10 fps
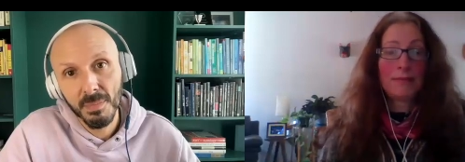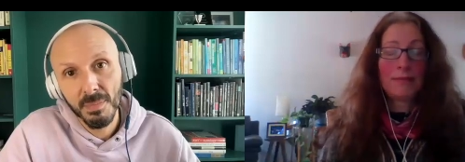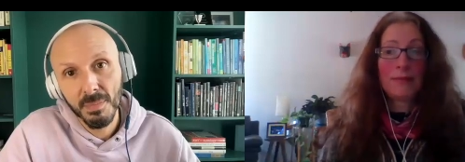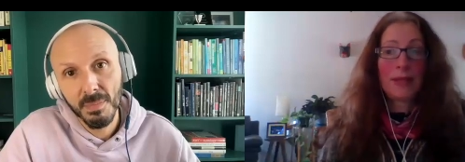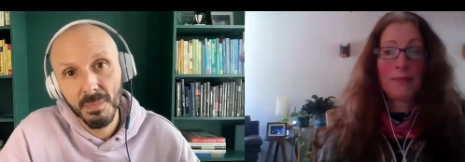
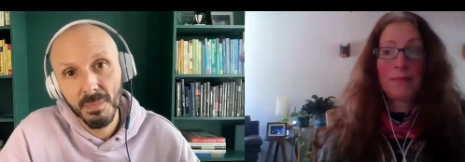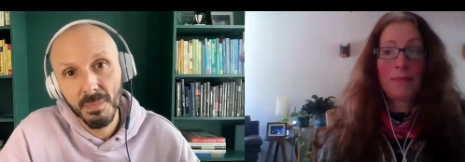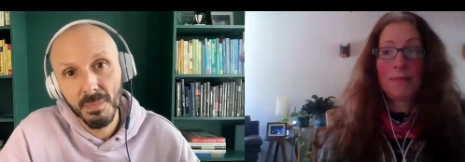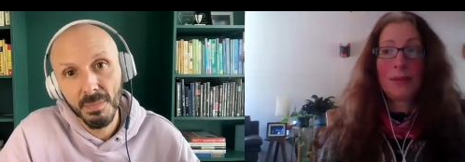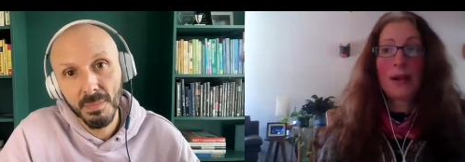Speaker 1: they
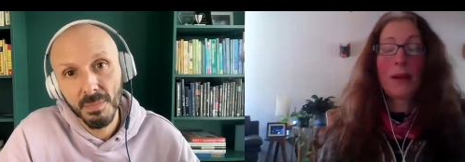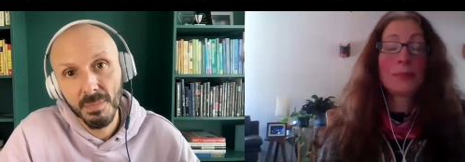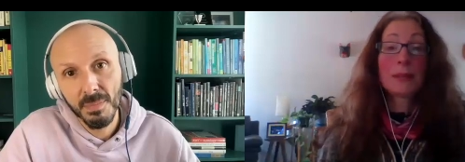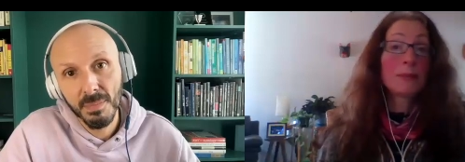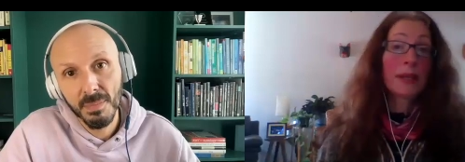become
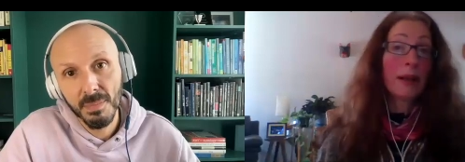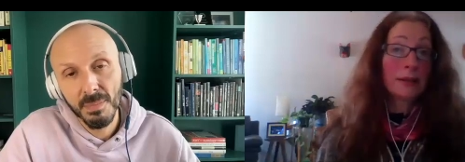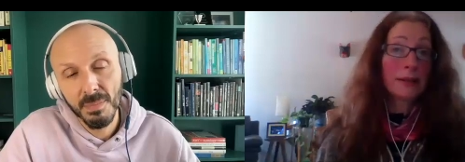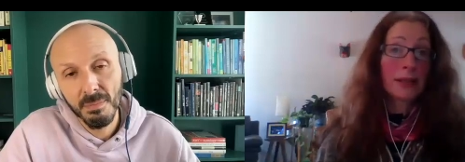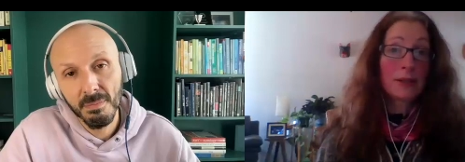something
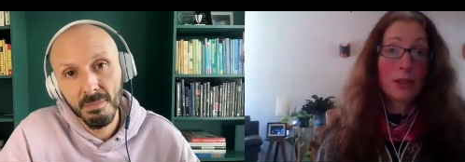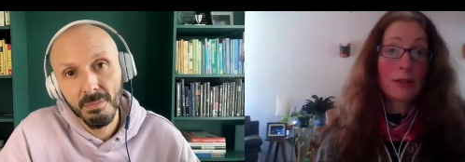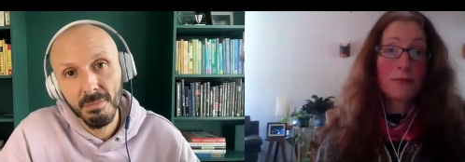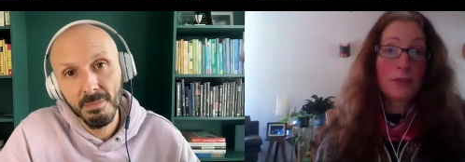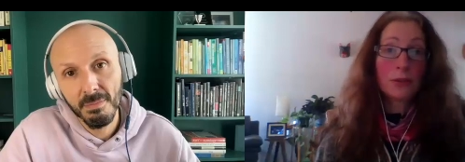else they, they
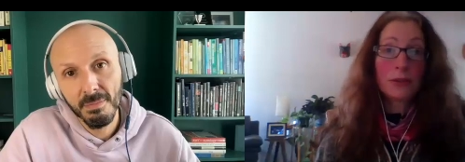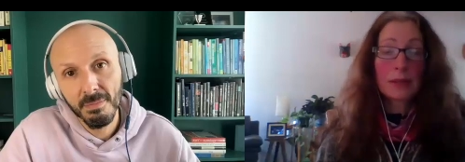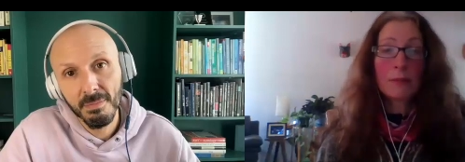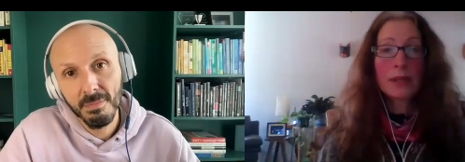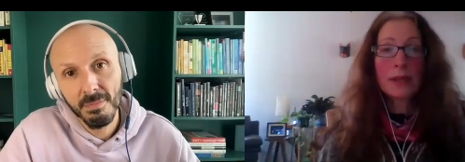fuel
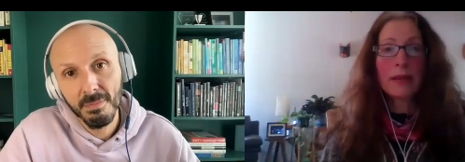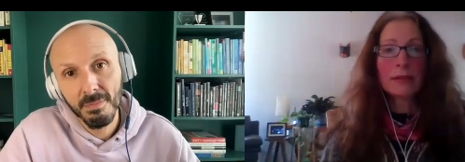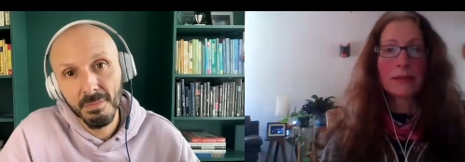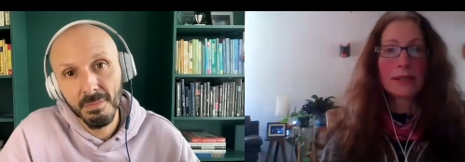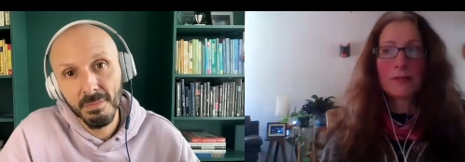something
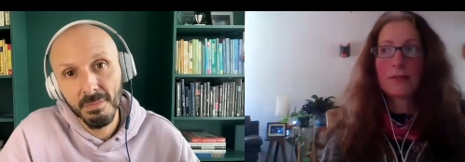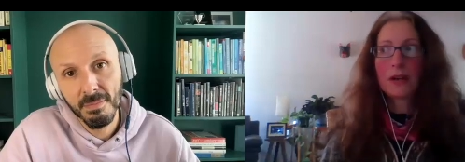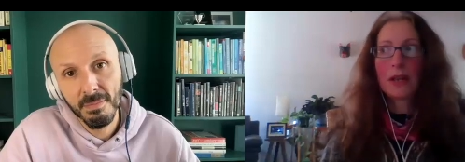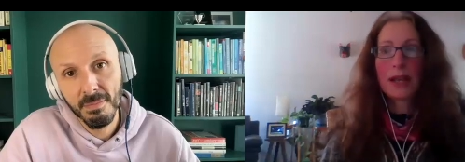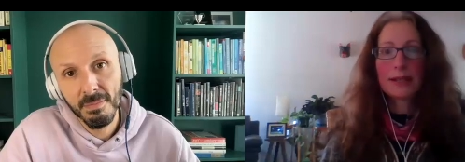else they
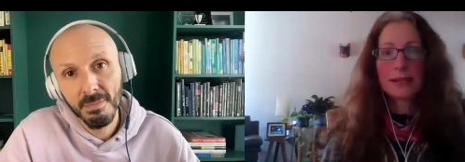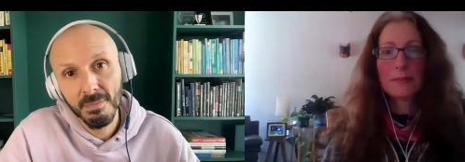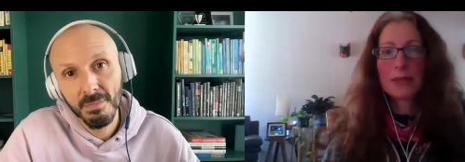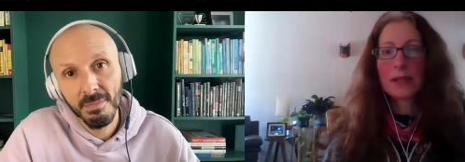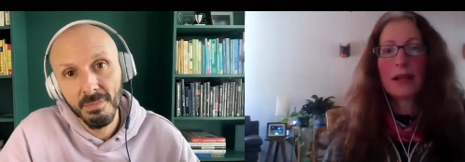fertilize
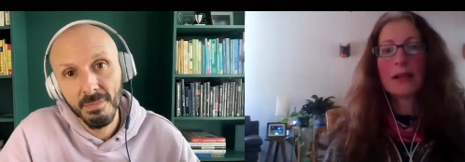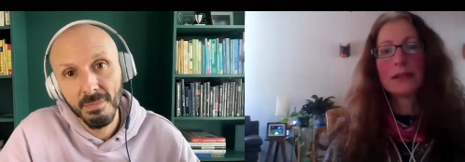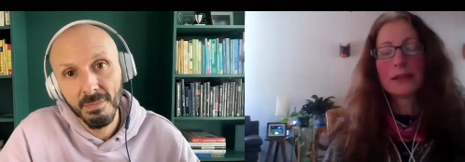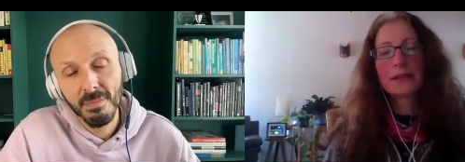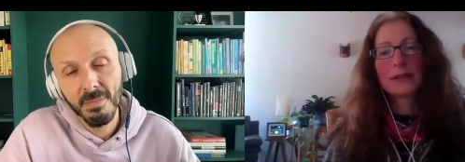something
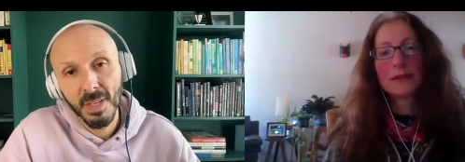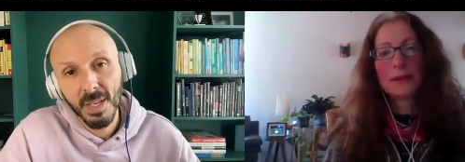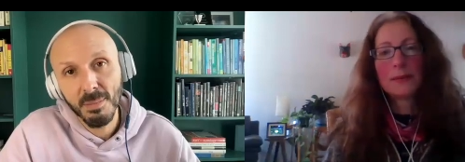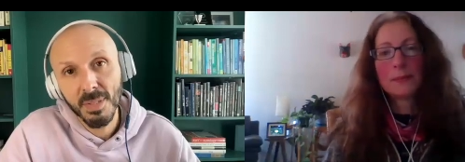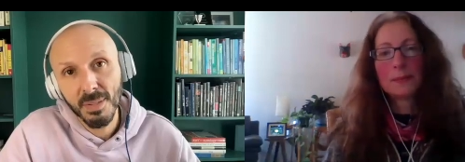else
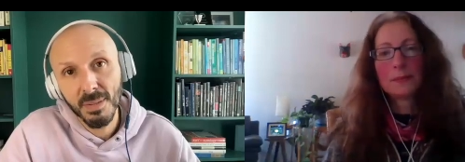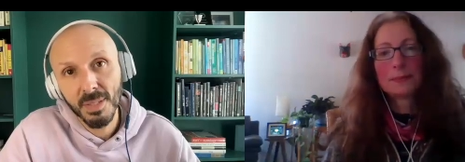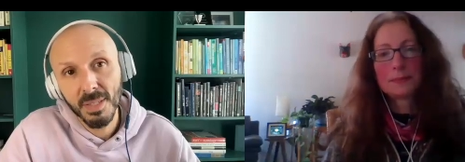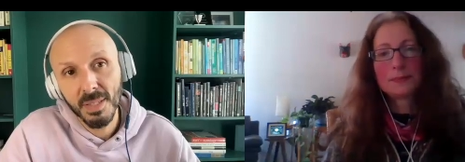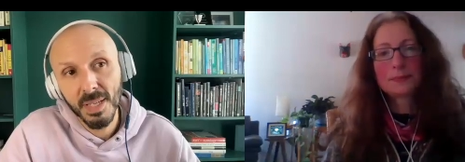
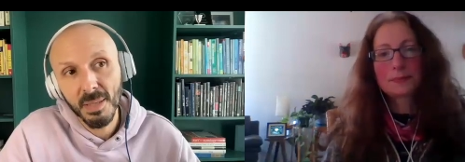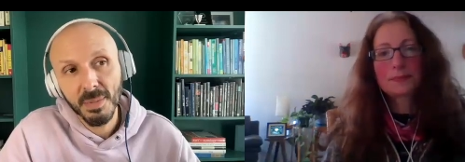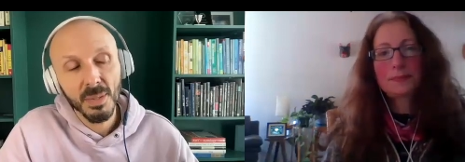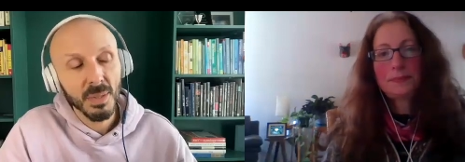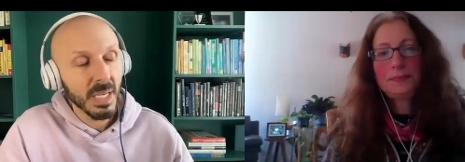
Speaker 2: absolutely
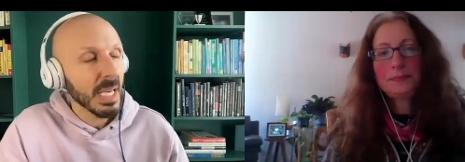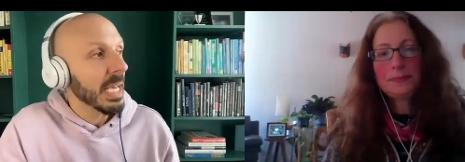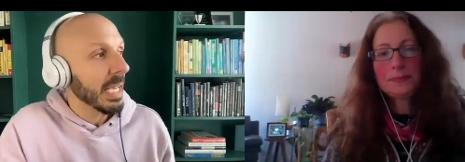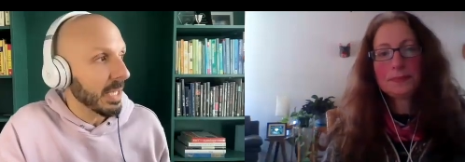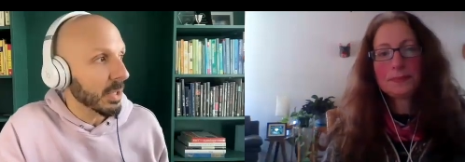absolutely
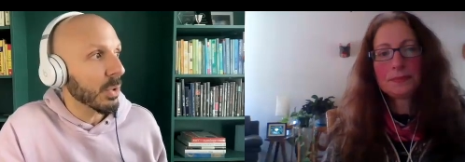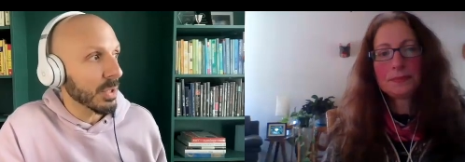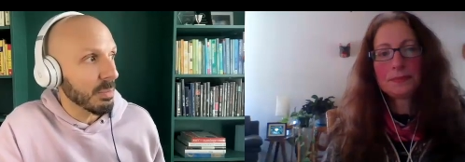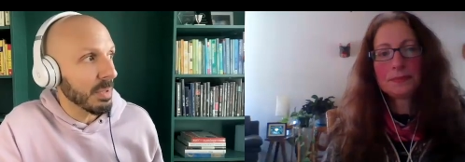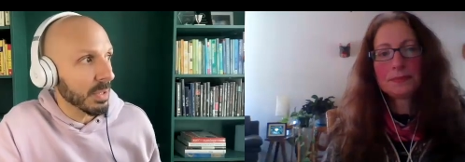in a course
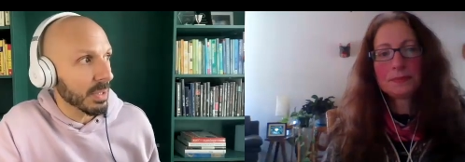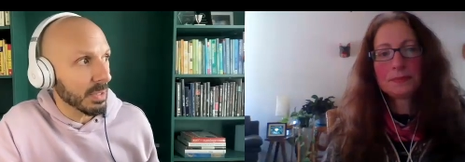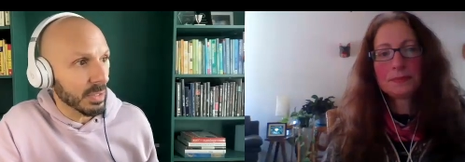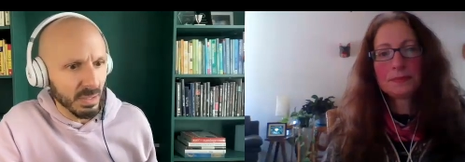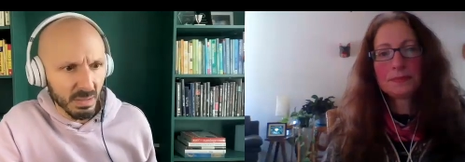in
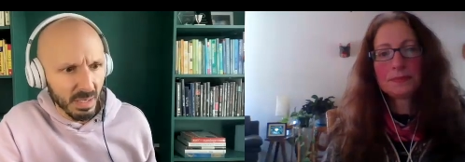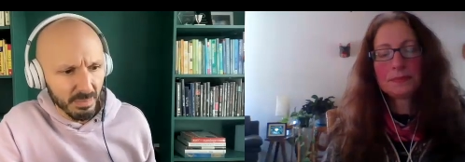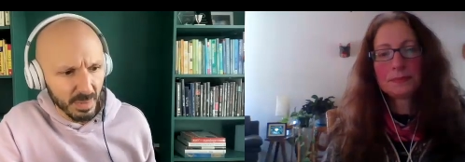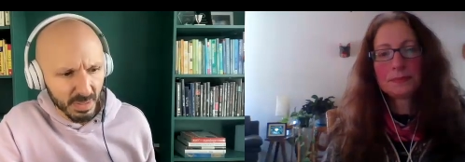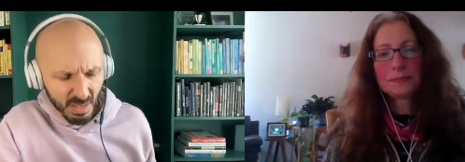miracles and i've
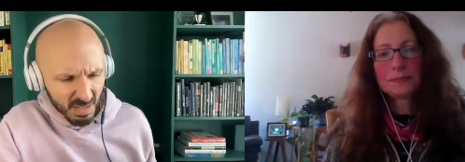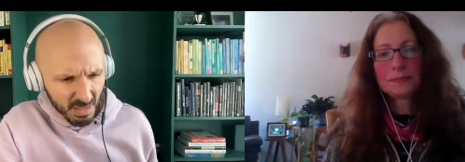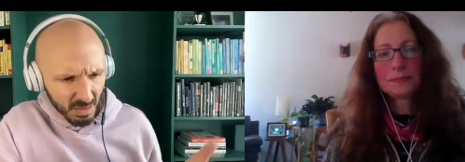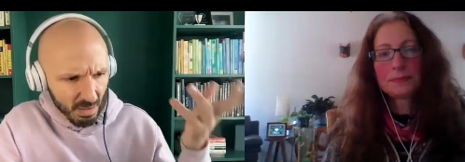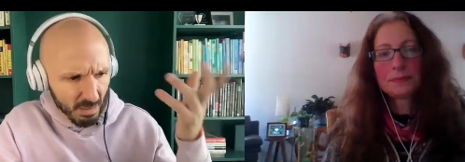been talking a
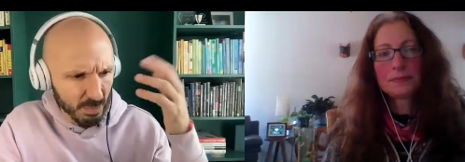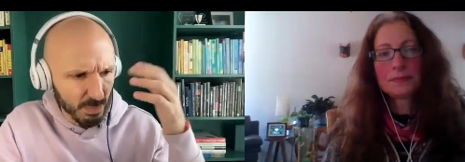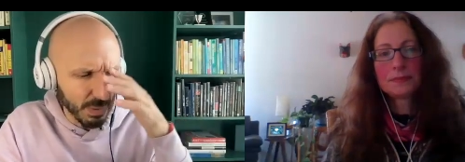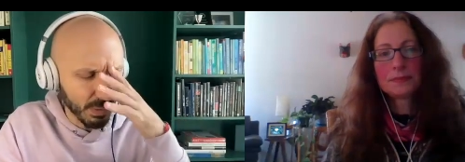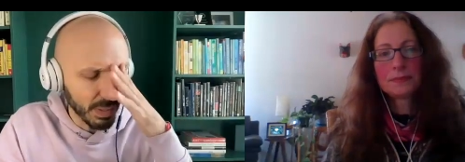lot
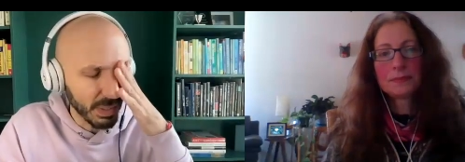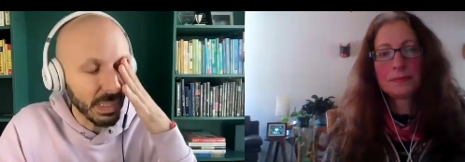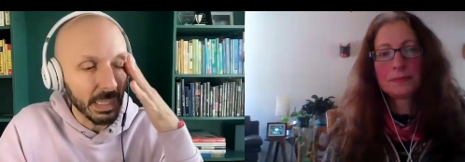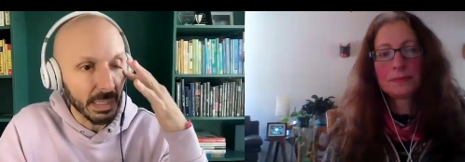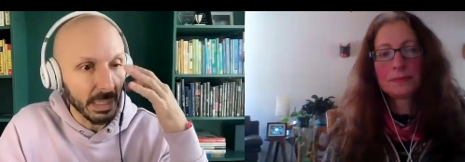about it
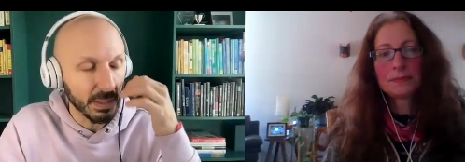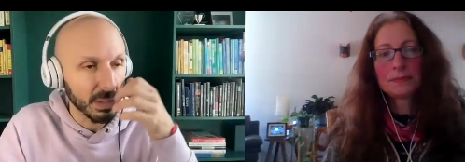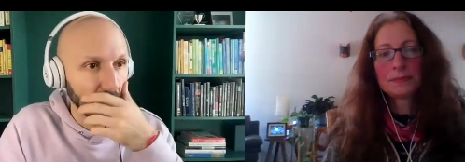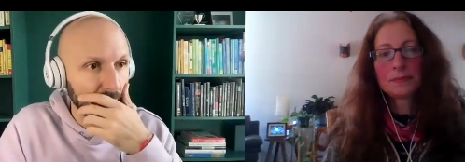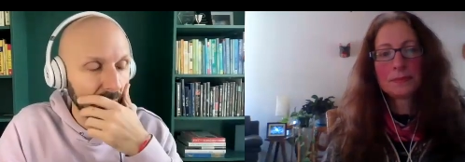lately
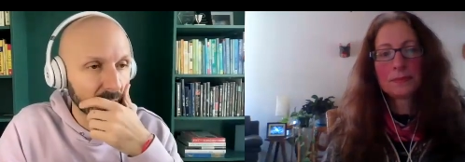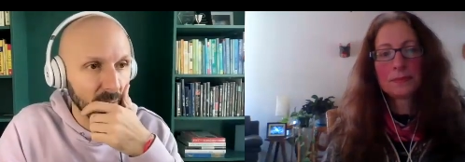so i need to